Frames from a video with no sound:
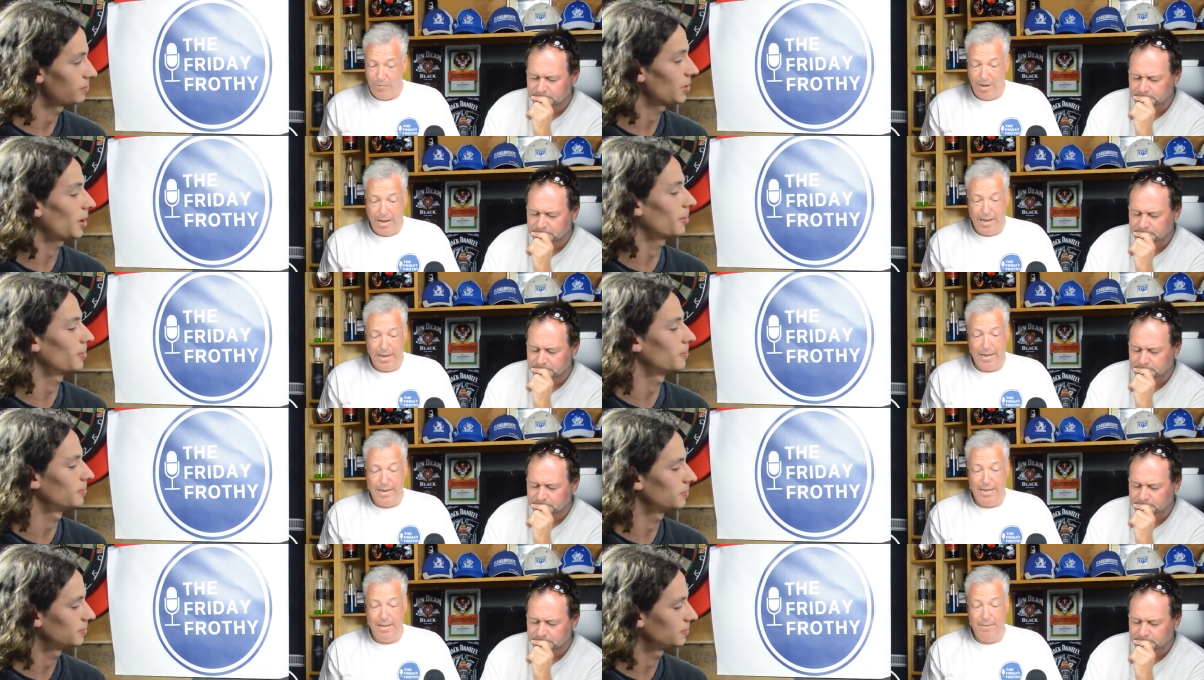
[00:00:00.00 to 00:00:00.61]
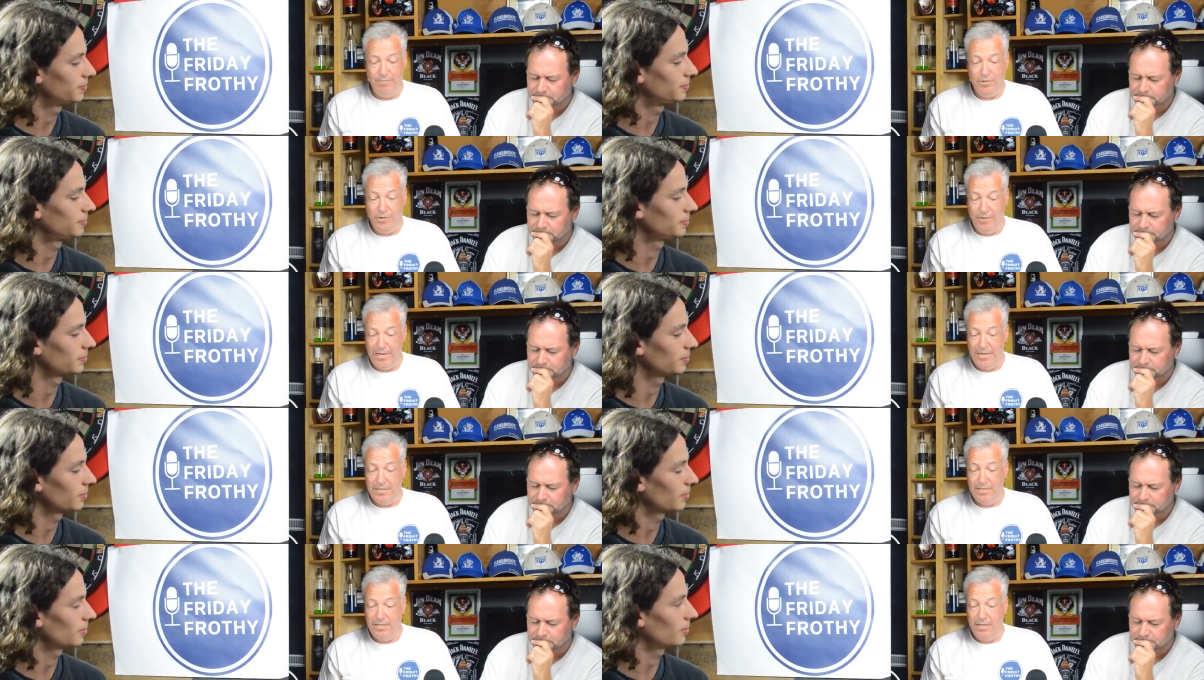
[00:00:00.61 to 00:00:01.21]
Speaker 1: Yeah. Um,
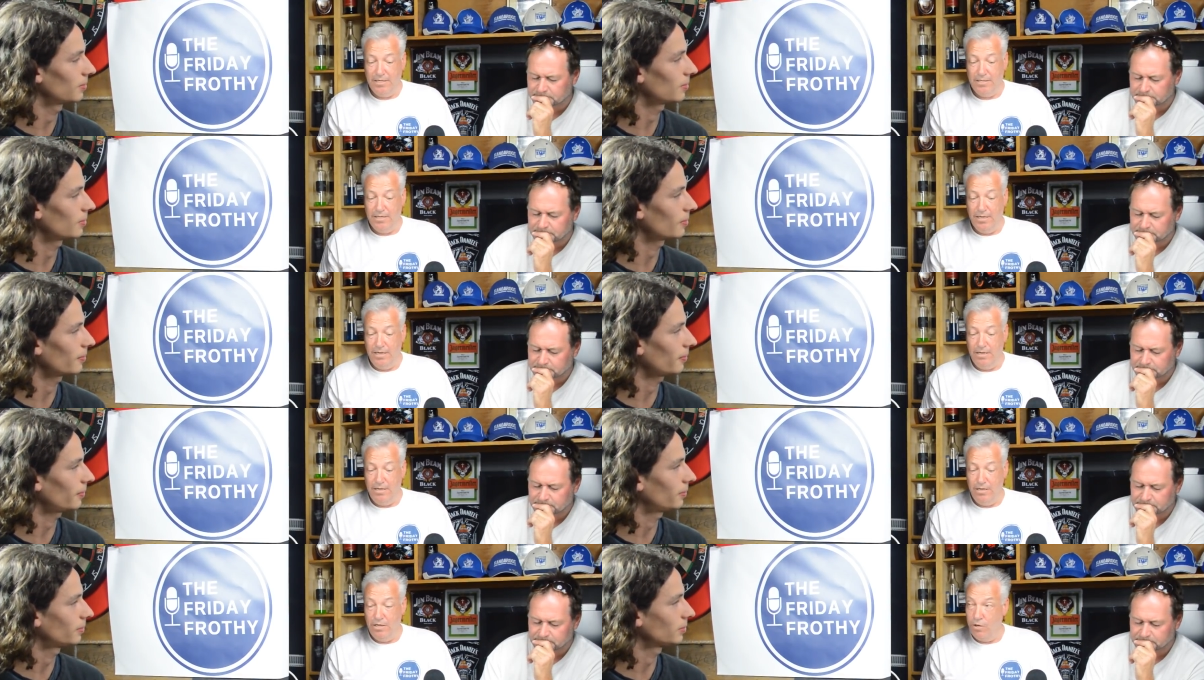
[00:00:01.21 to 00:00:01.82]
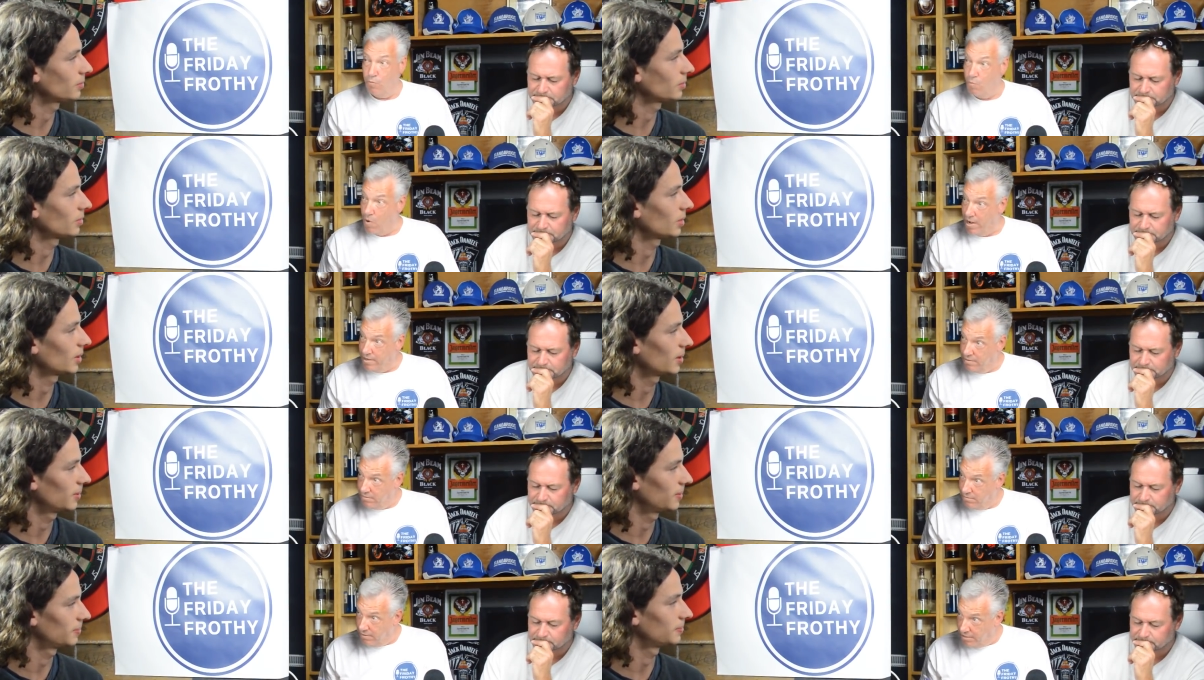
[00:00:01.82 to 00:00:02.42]
2016 you won